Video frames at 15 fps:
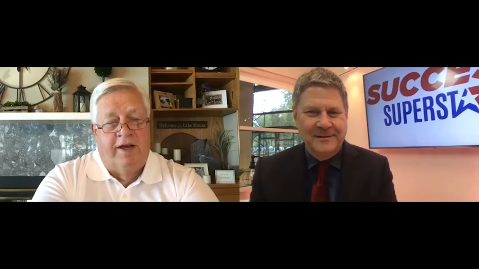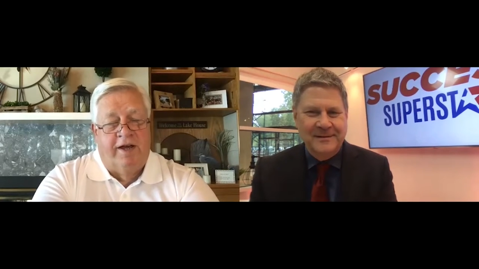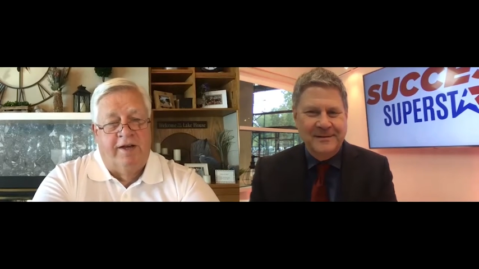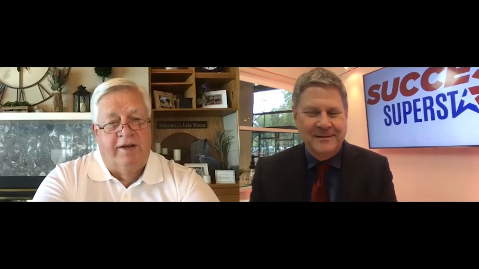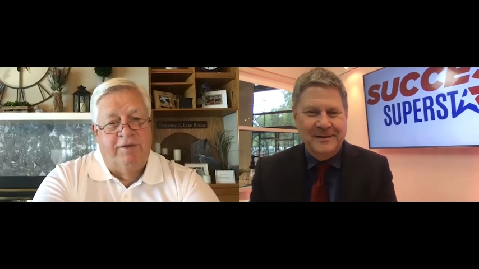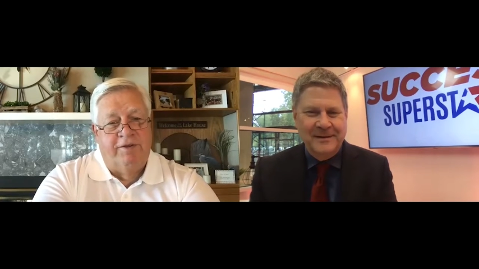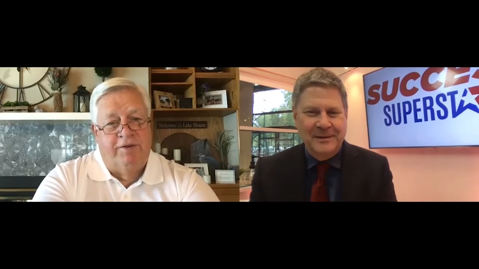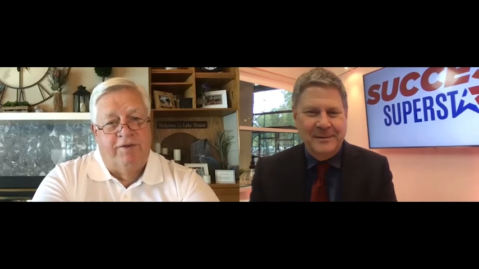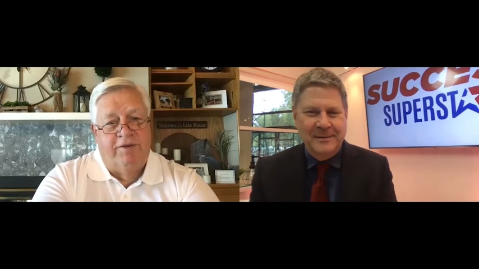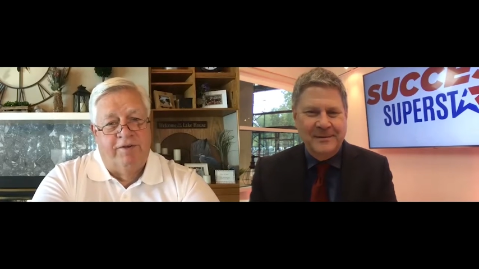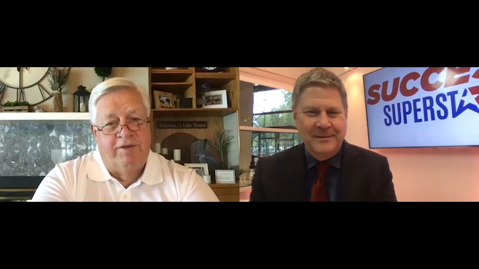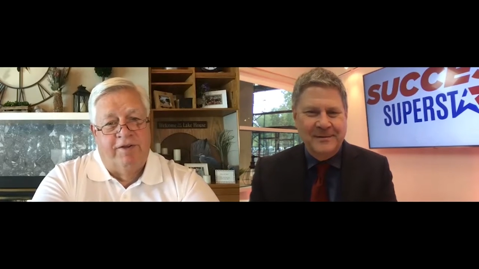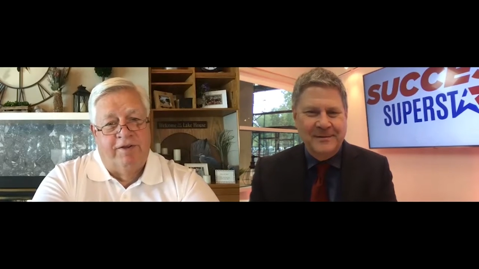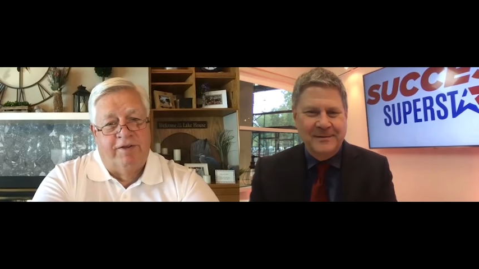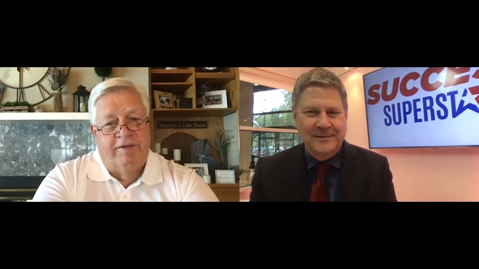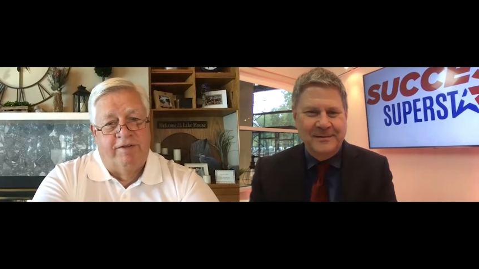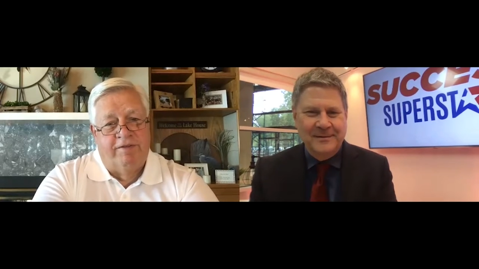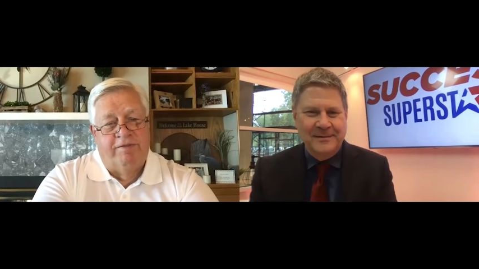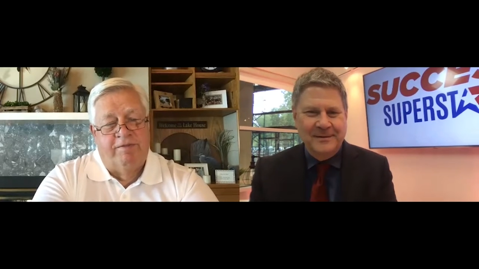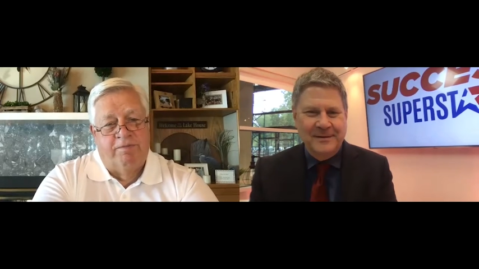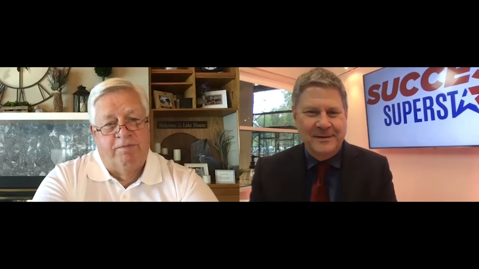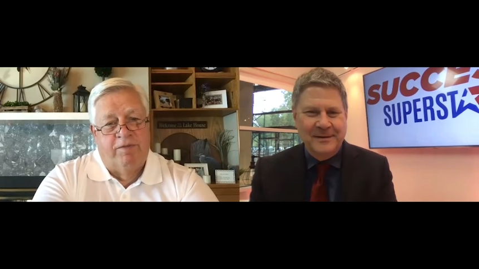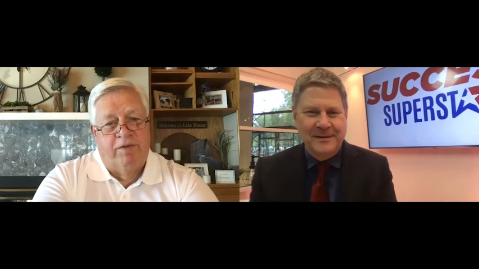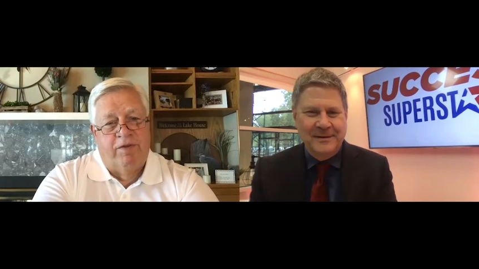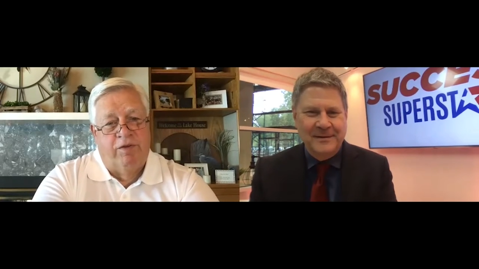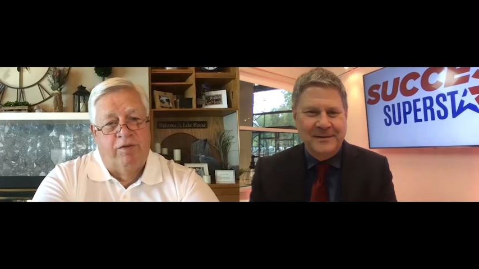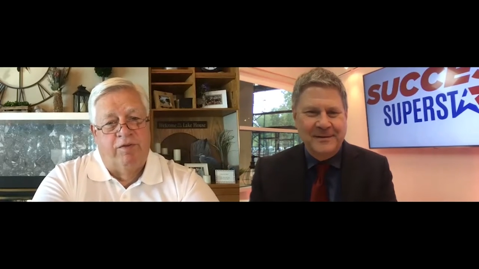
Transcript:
Speaker 1: uh, your uh, your